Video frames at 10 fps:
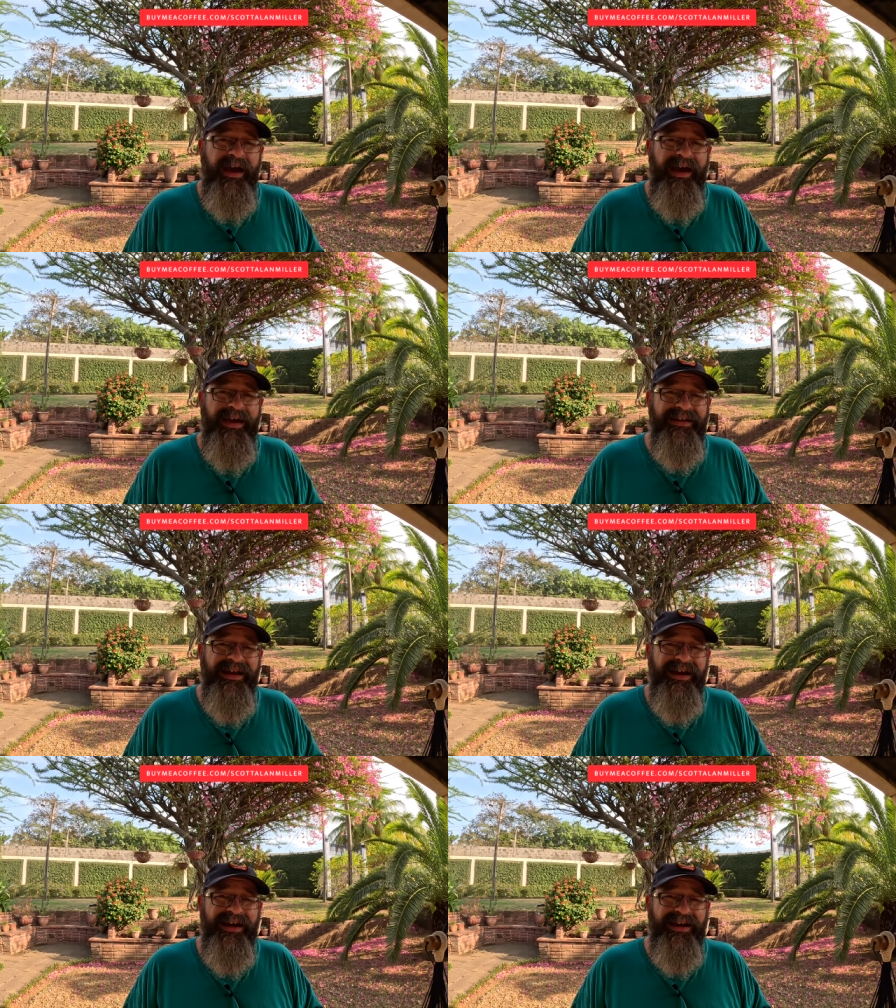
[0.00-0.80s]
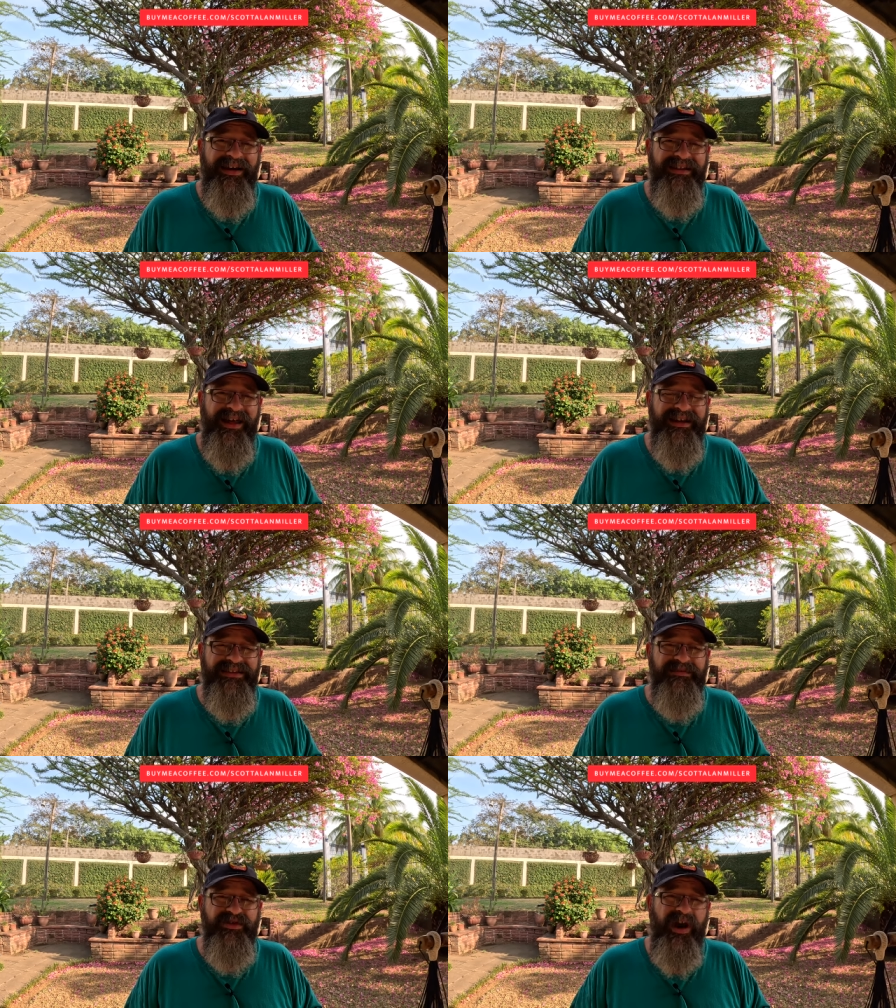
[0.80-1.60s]
And uh, like and
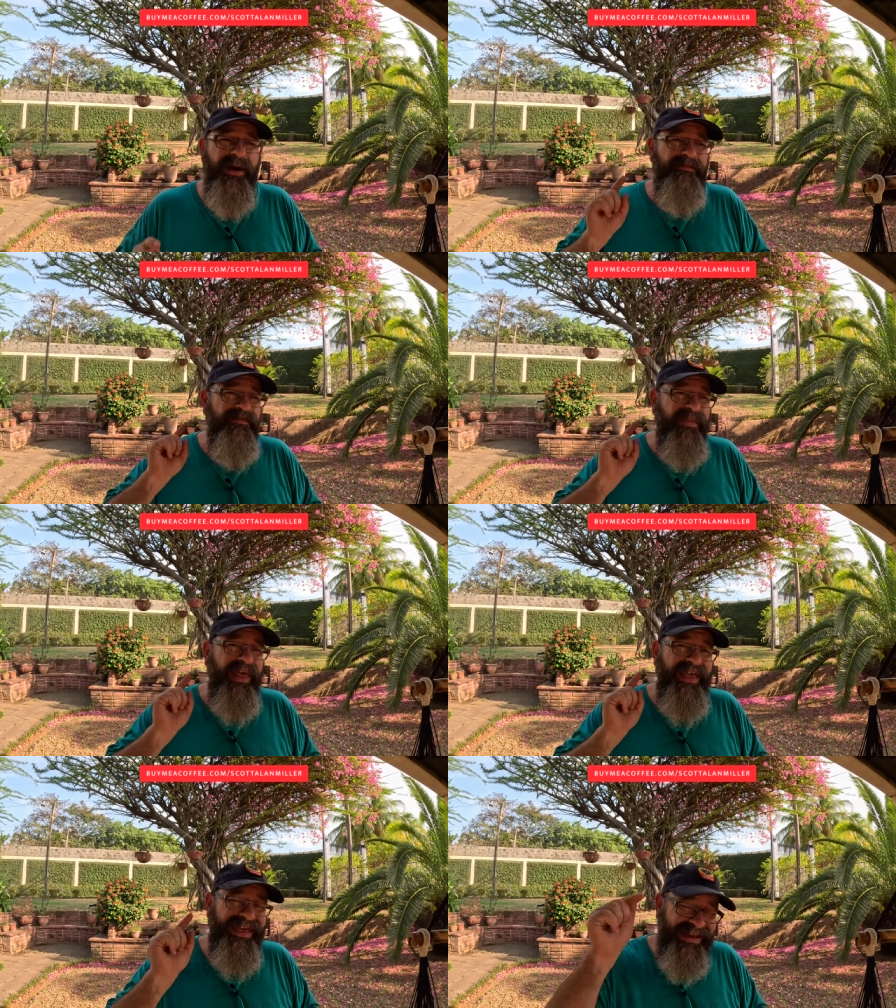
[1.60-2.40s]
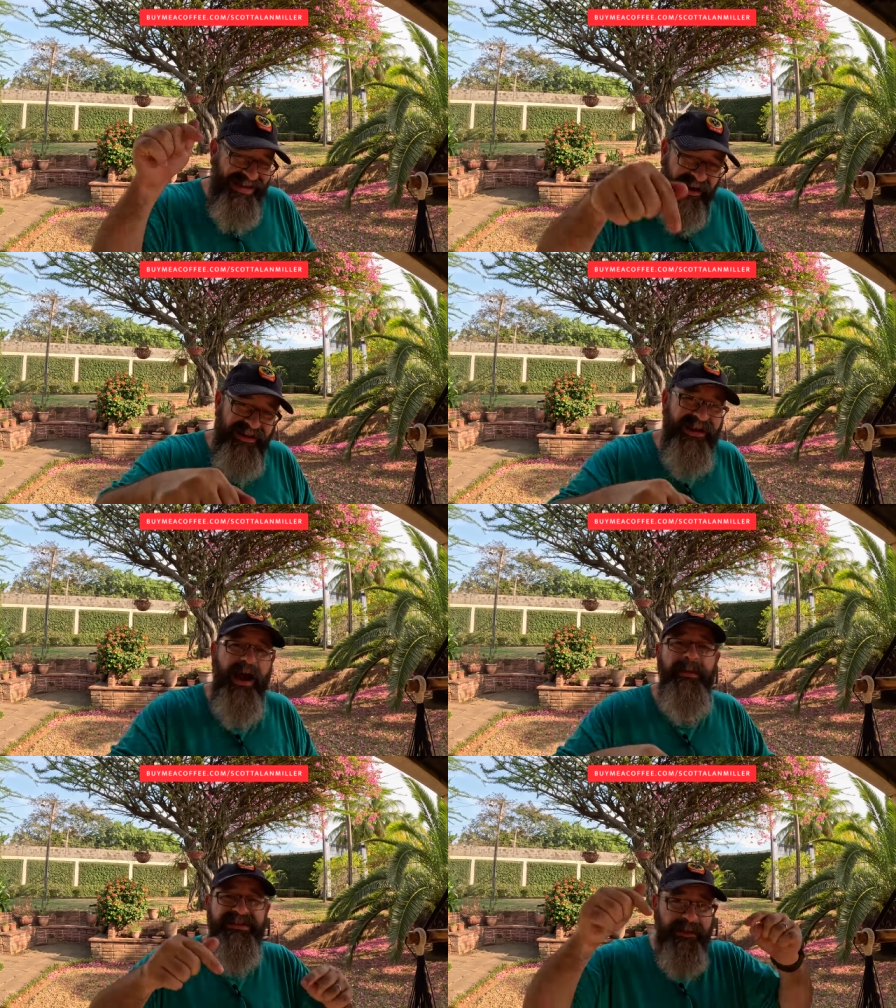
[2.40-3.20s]
subscribe get down in the
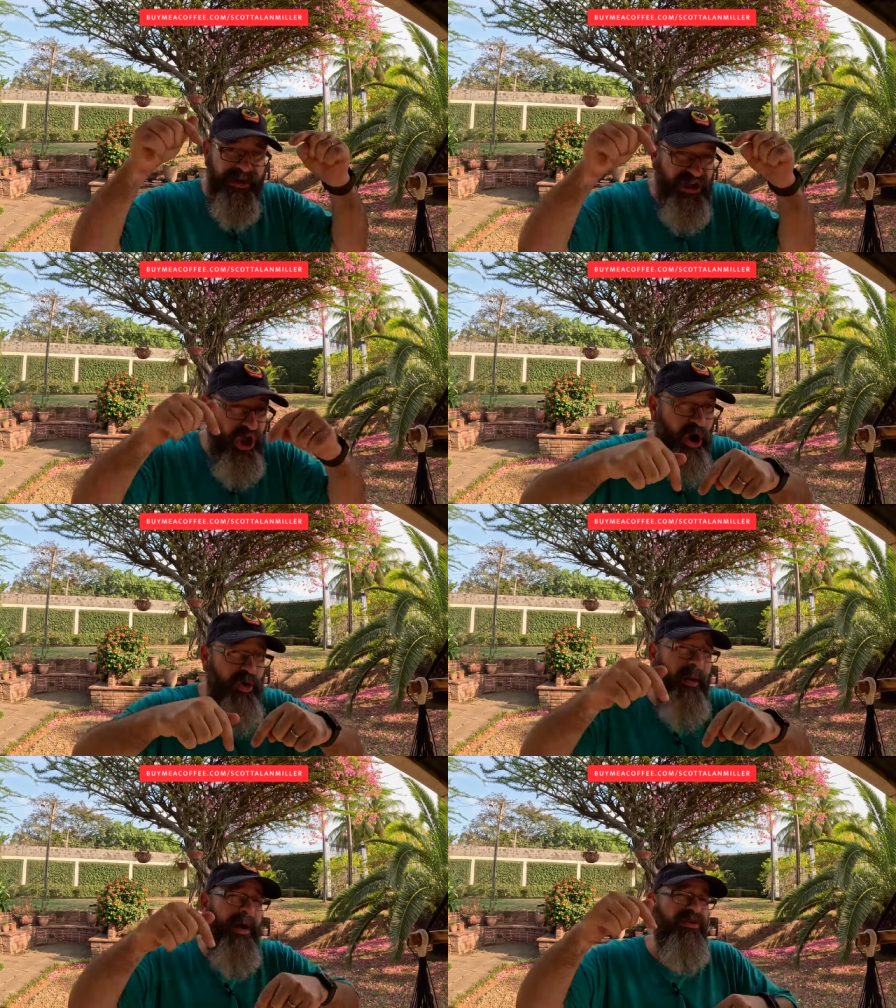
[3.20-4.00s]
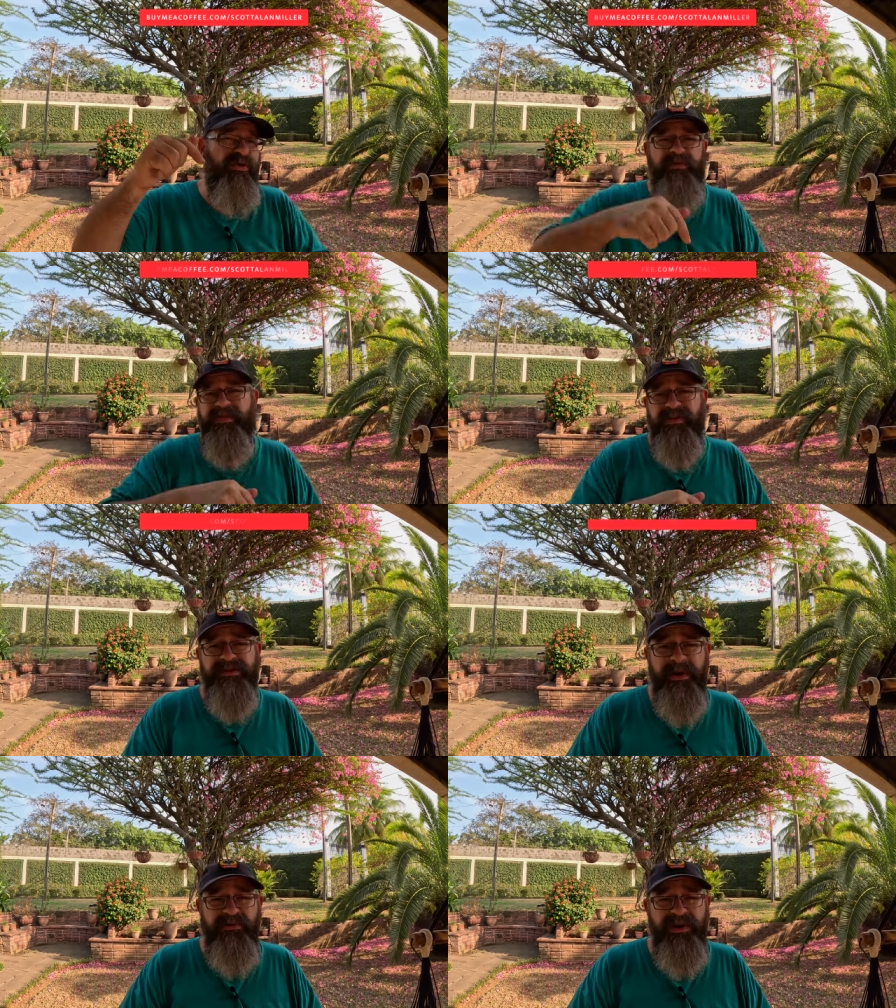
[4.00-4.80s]
comments. Let me know about your fears
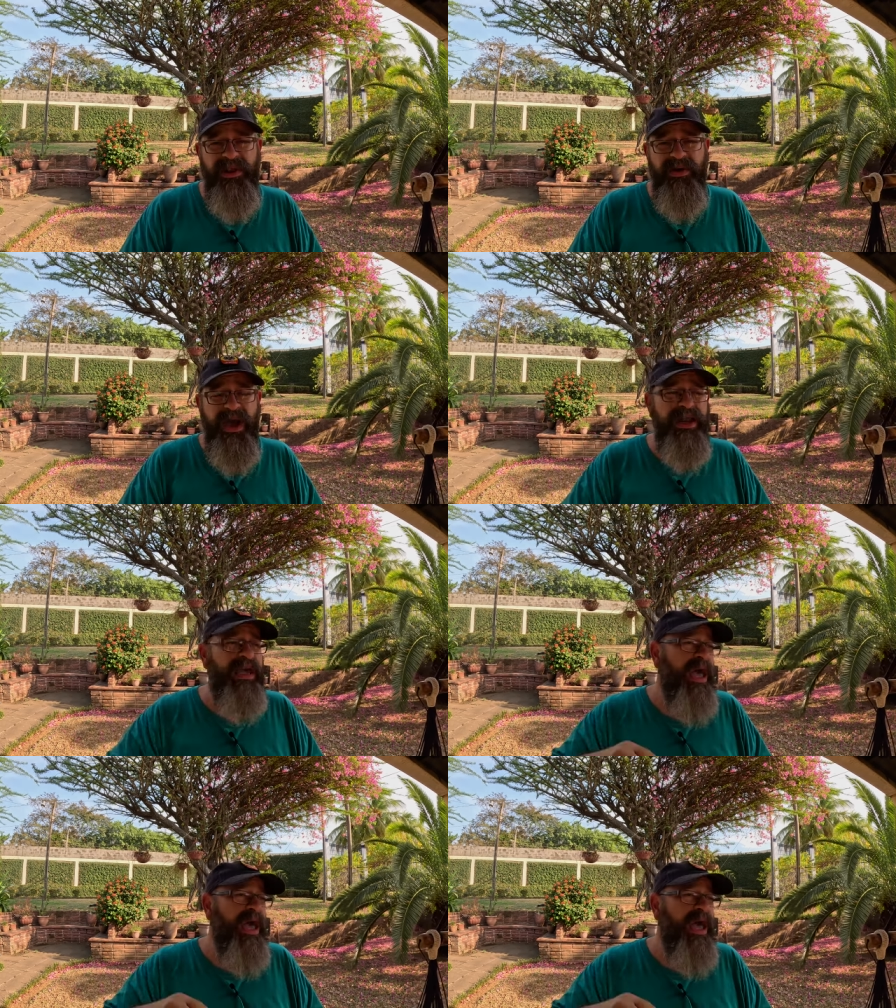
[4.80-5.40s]
about relocating,